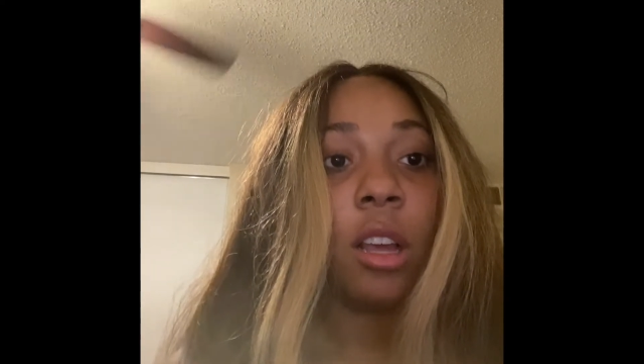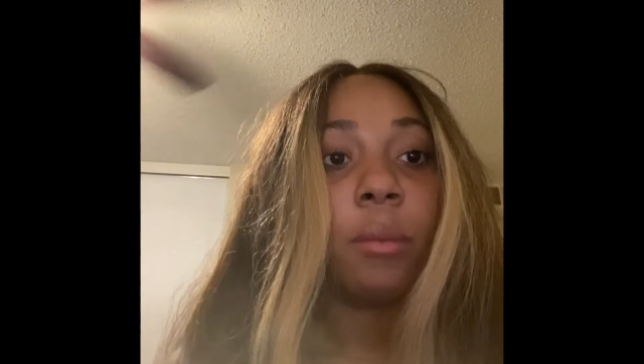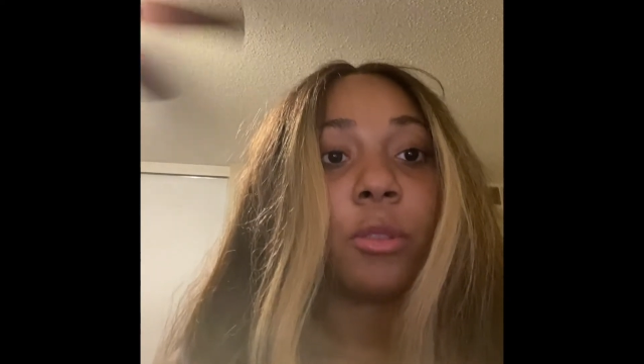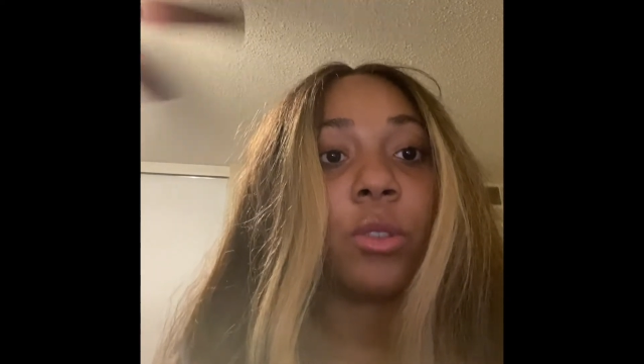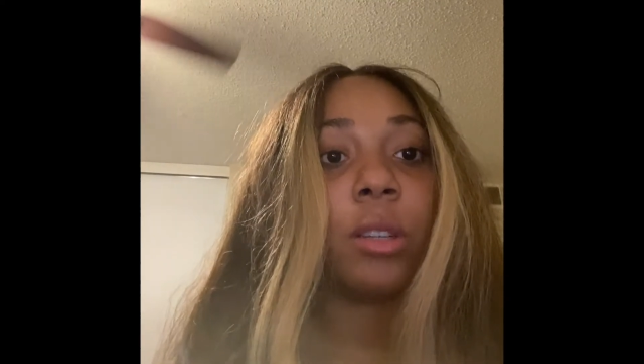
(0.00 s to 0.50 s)

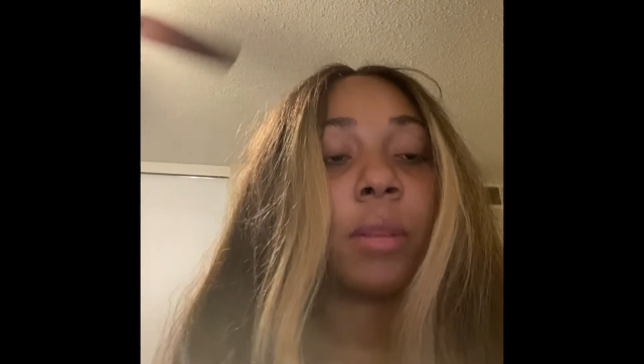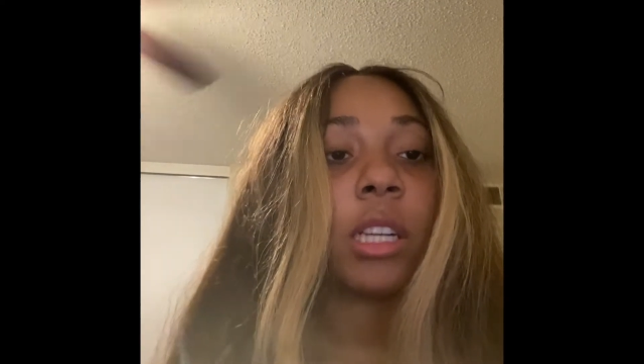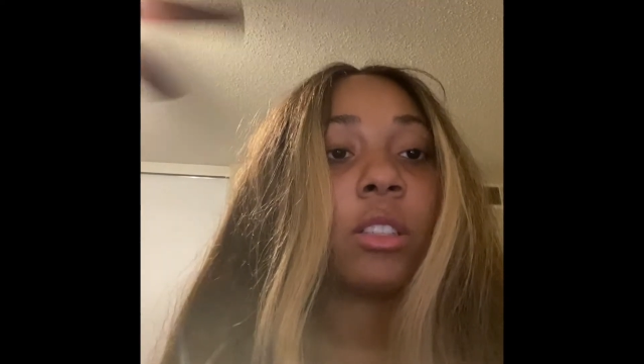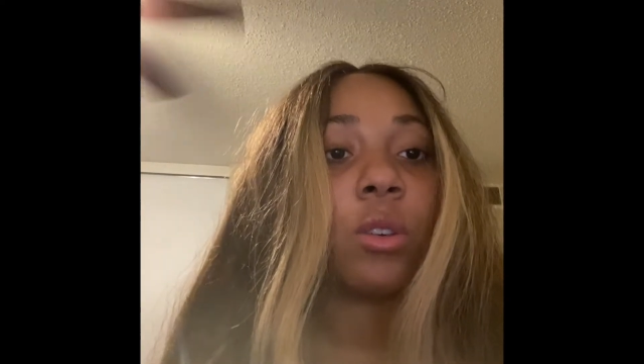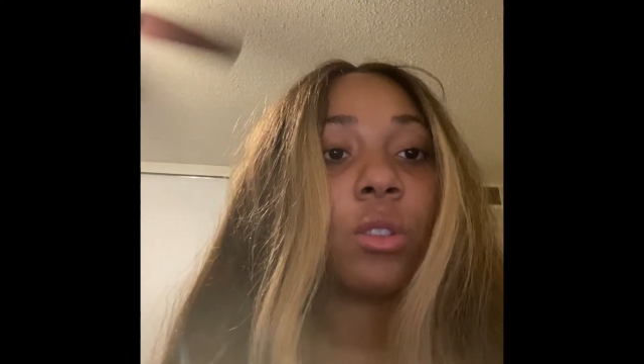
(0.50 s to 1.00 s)
between
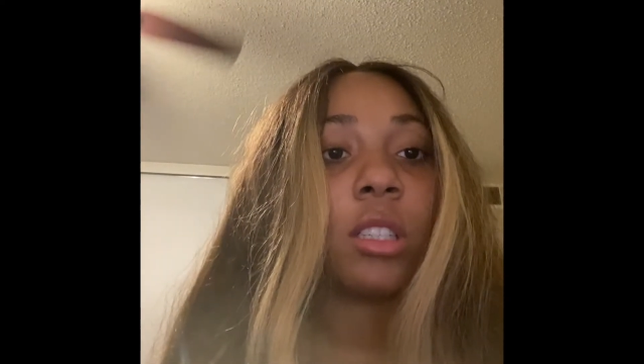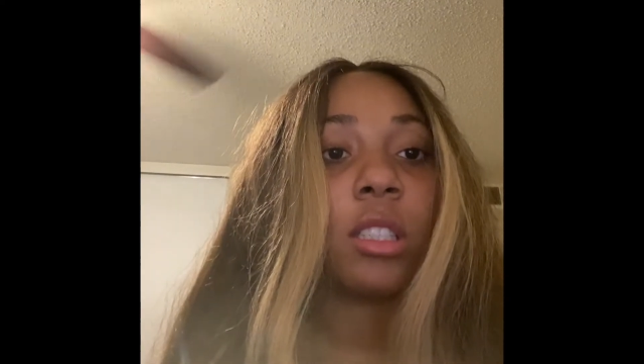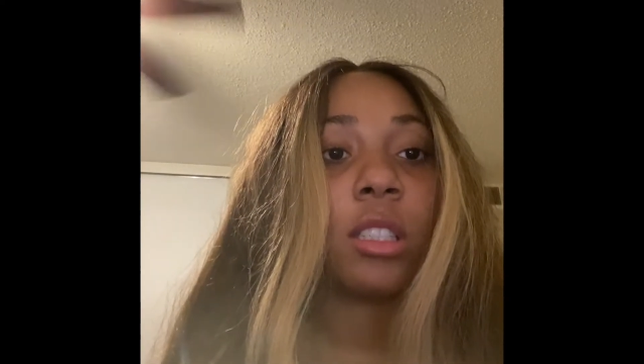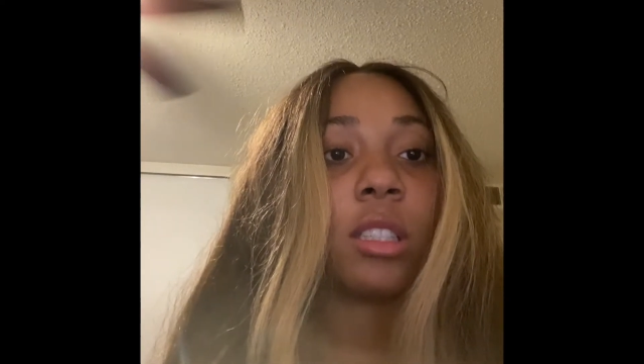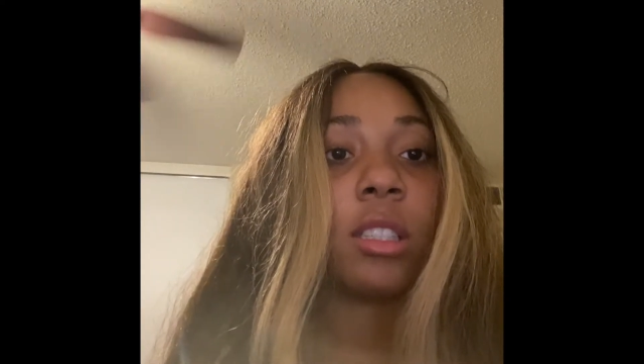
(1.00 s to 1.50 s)

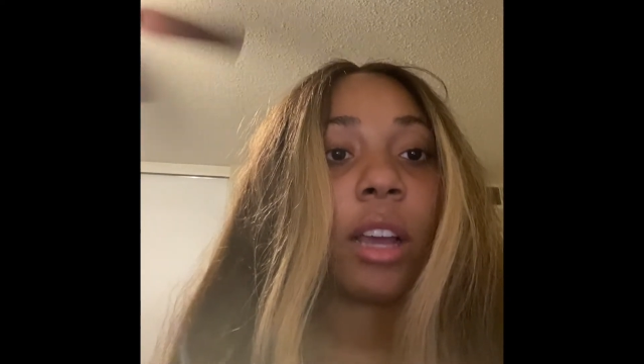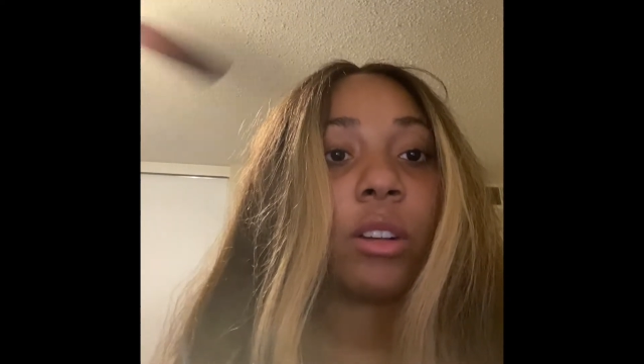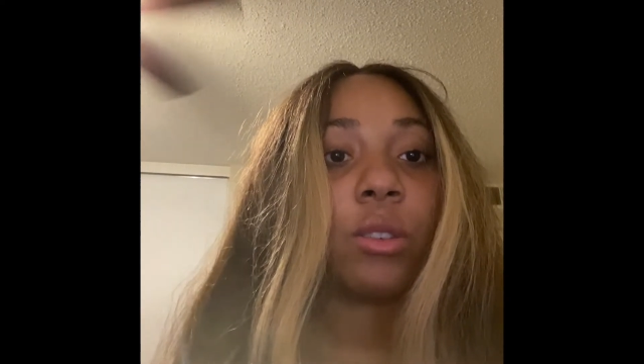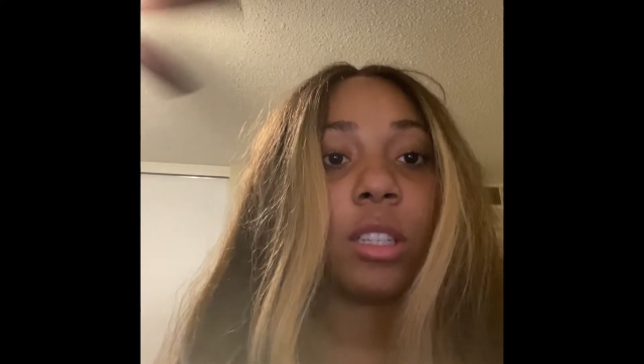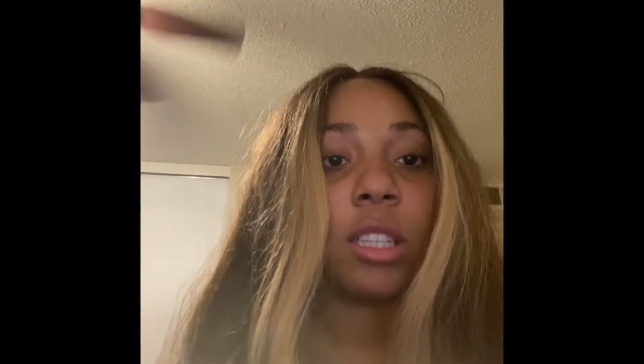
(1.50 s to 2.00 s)
mitosis and
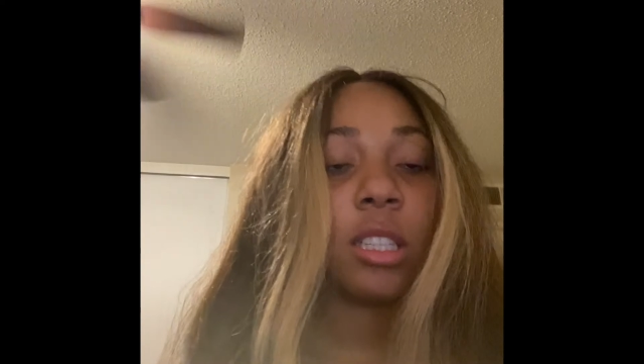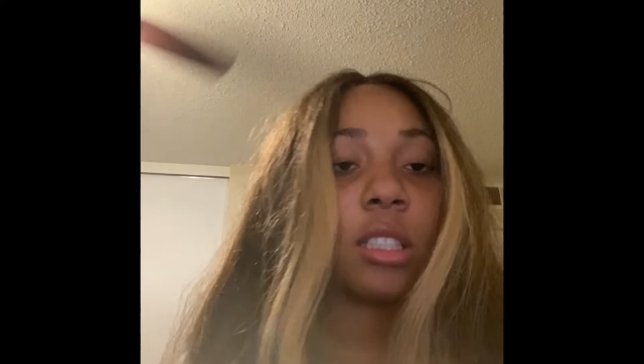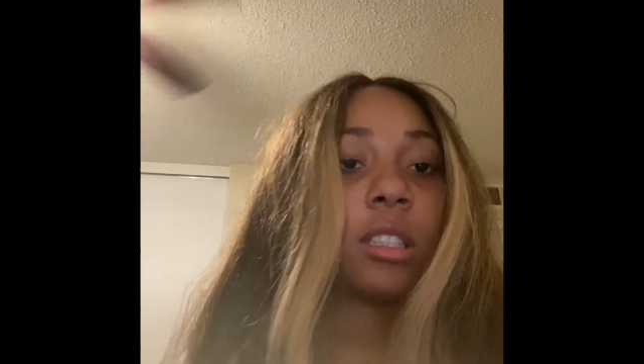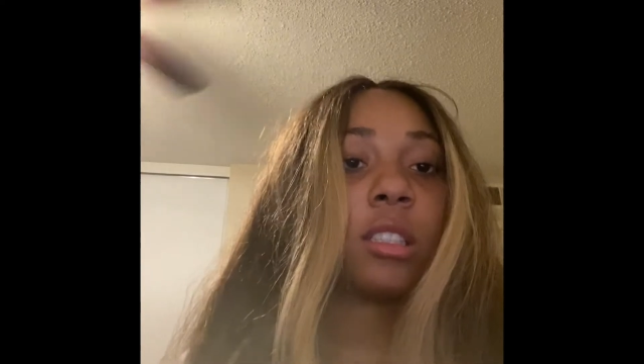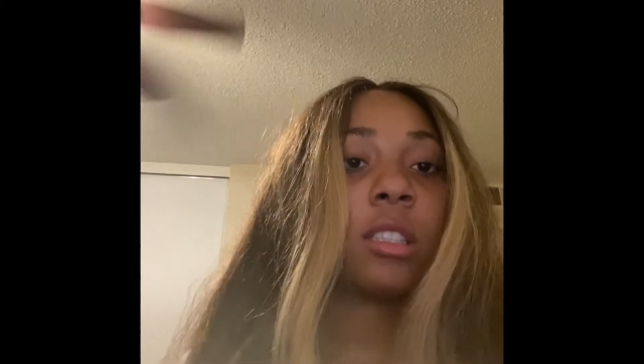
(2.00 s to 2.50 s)

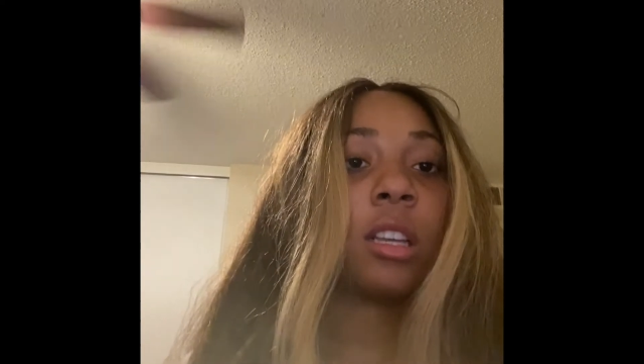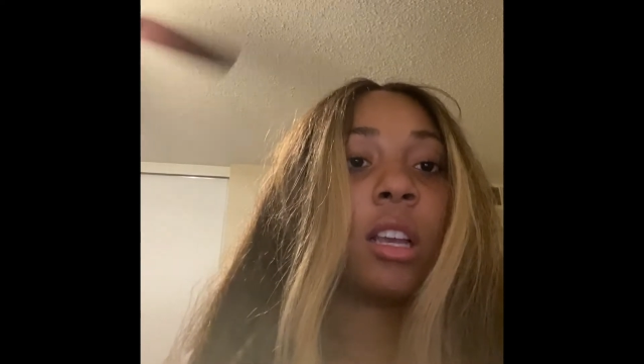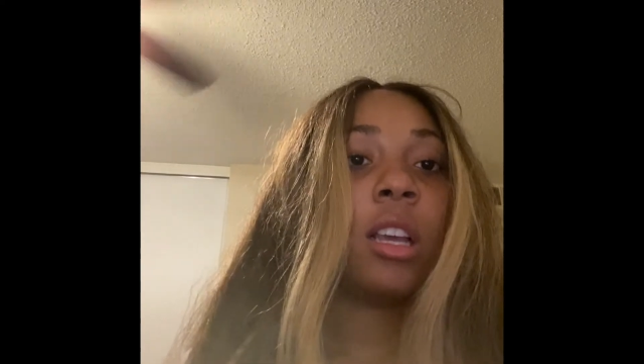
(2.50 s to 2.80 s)
cytokinesis